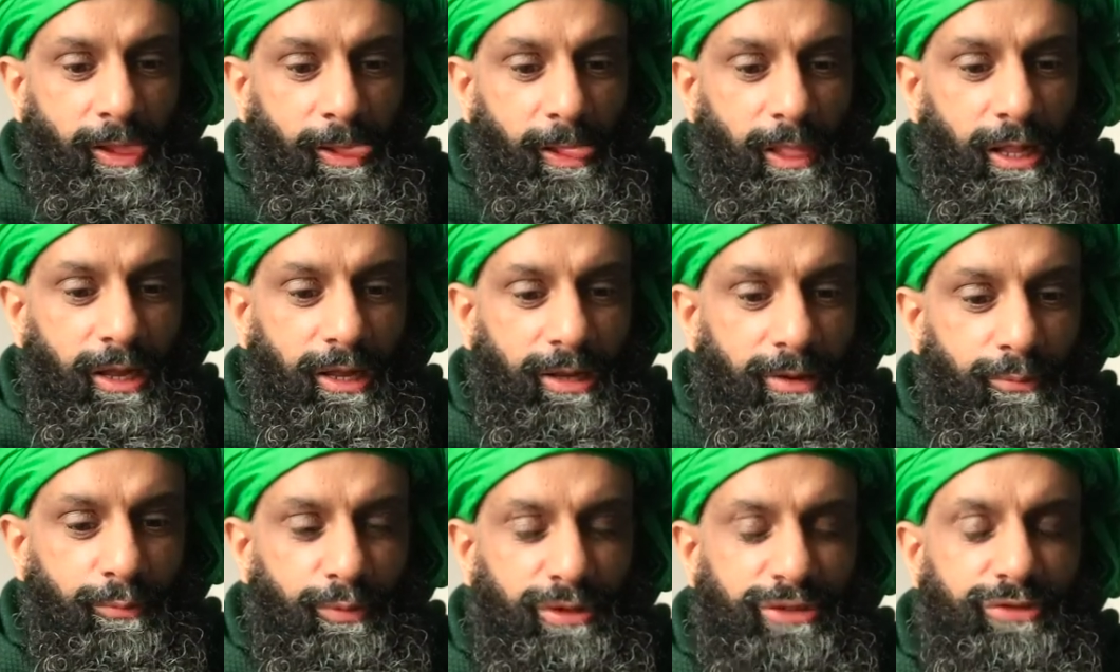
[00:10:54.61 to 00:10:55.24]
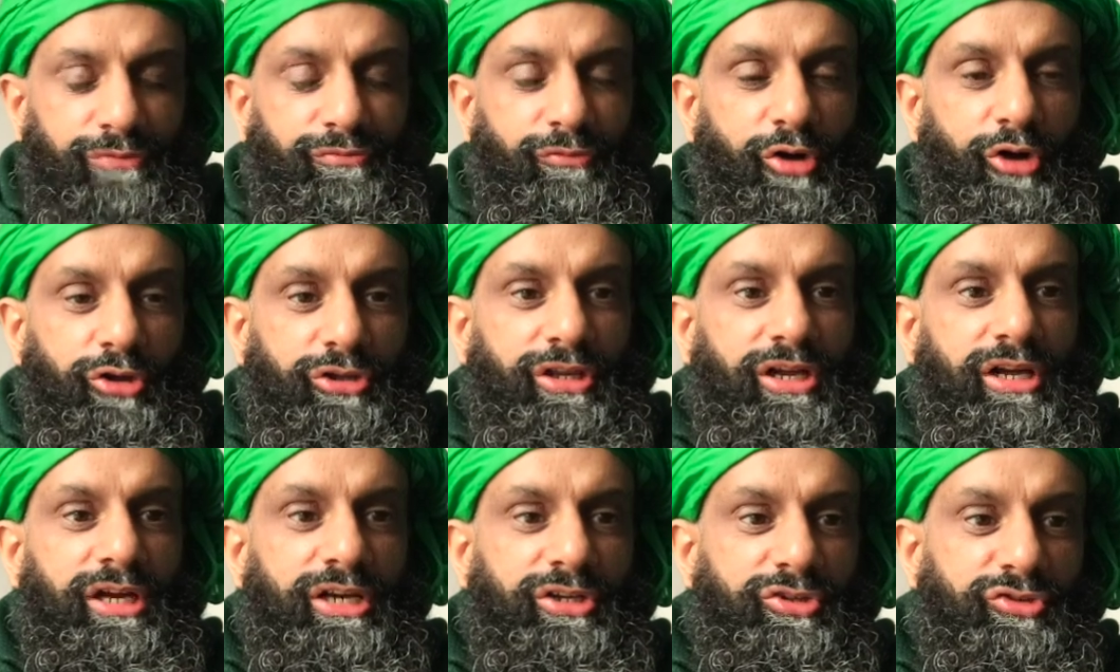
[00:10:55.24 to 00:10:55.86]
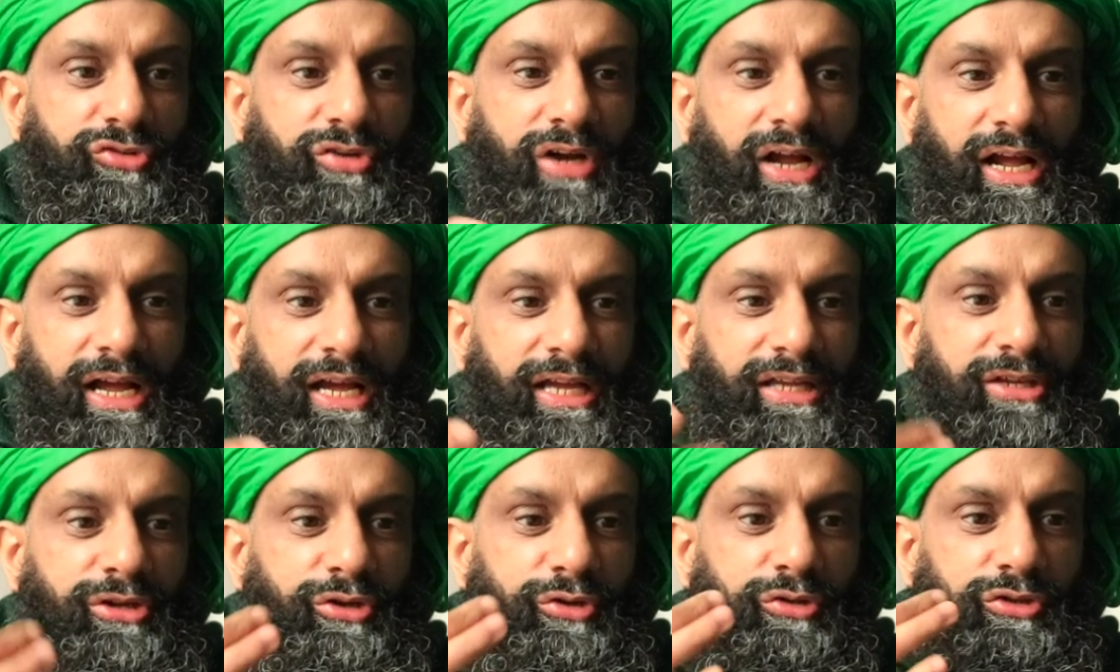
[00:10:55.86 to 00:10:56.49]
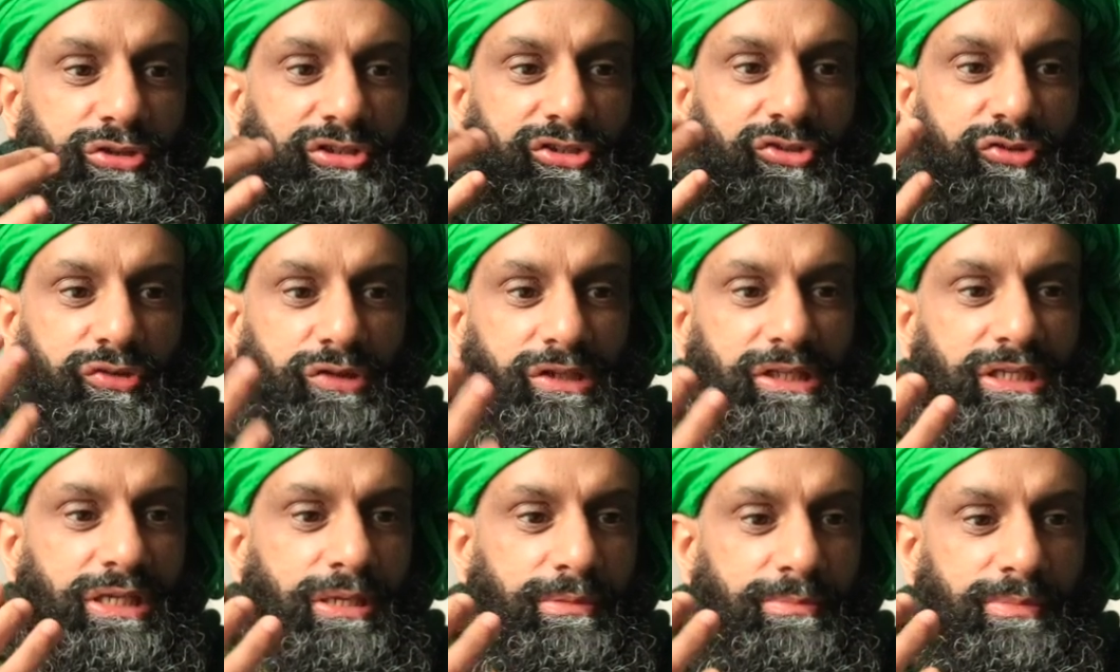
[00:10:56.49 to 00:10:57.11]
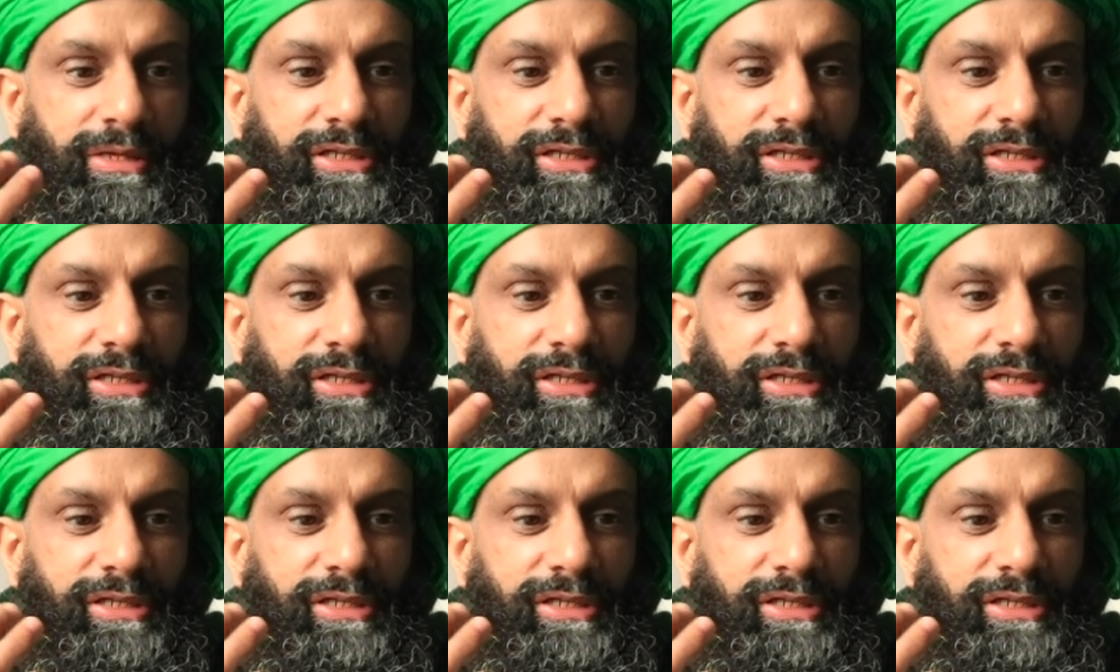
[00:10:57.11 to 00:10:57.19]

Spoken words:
when you've got the dry, you've got the cream,